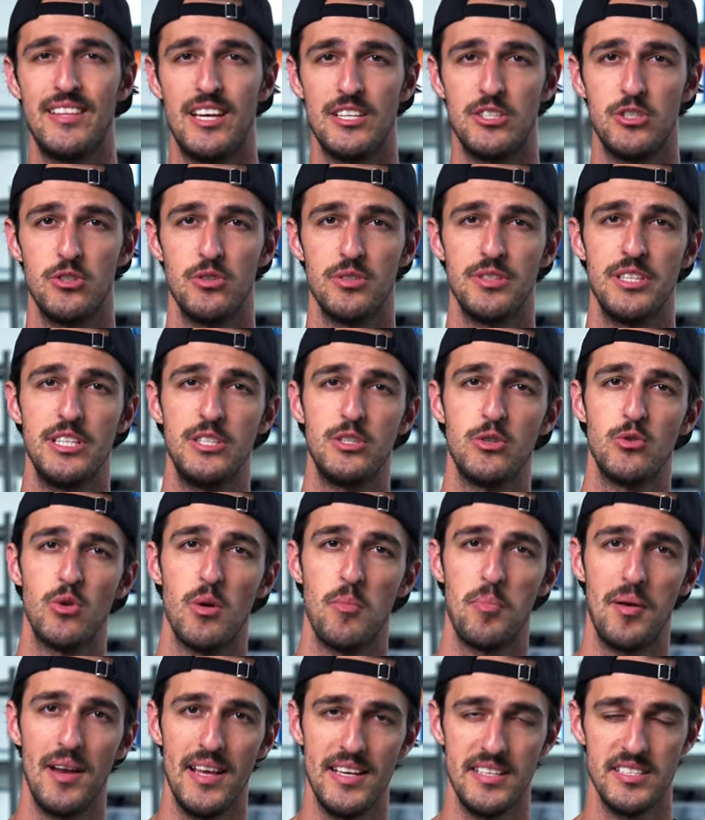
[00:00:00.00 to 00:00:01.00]
that you'll need to
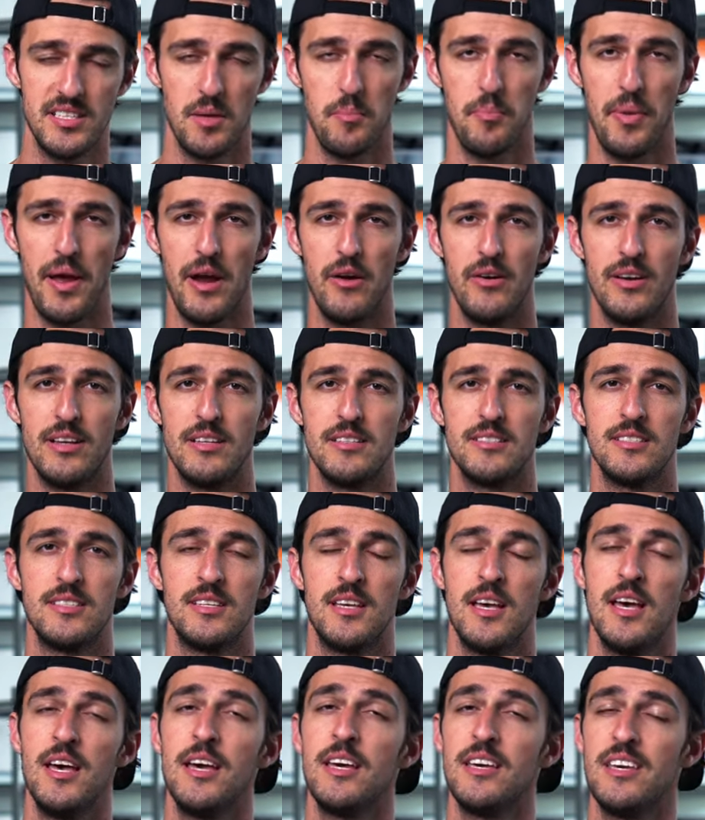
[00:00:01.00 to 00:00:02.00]
replace the bearings.
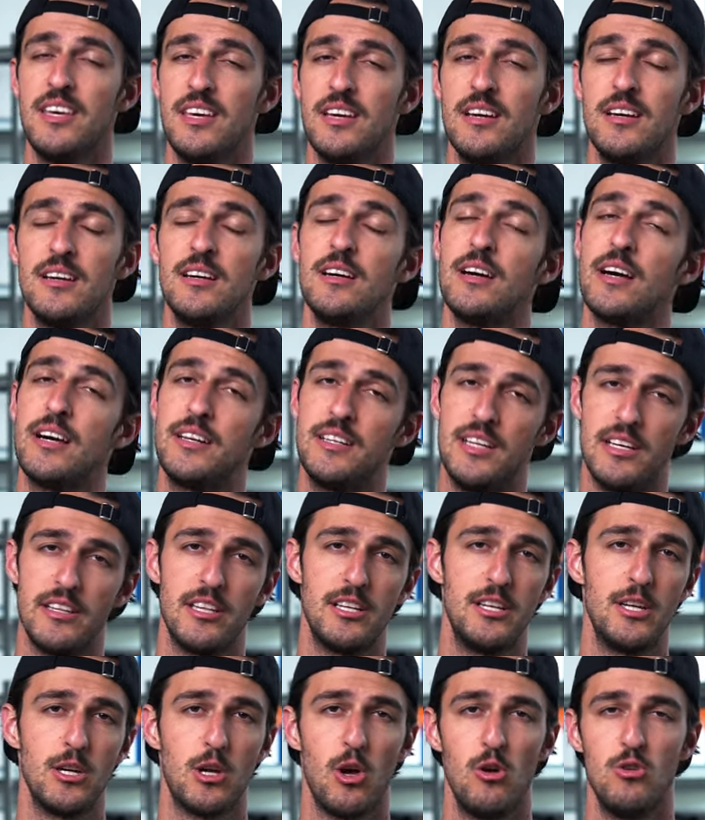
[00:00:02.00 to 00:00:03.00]
Here, another
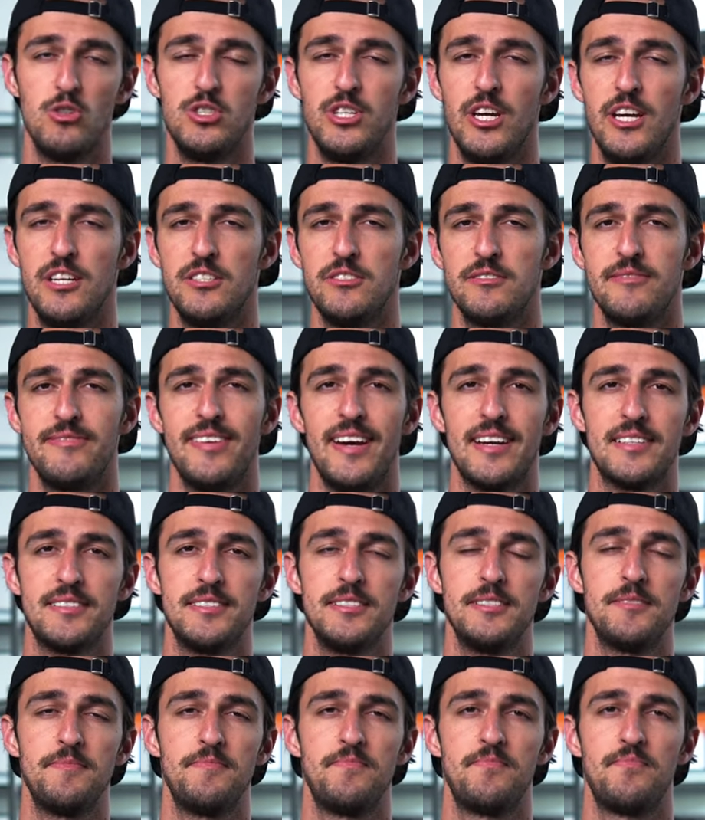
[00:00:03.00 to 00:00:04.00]
negotiation
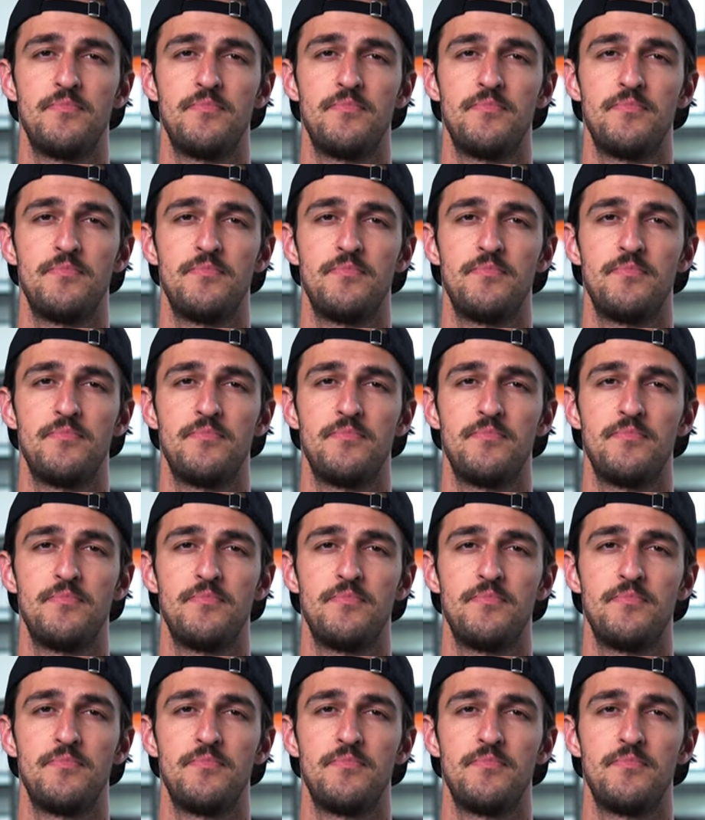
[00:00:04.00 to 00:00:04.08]
factor.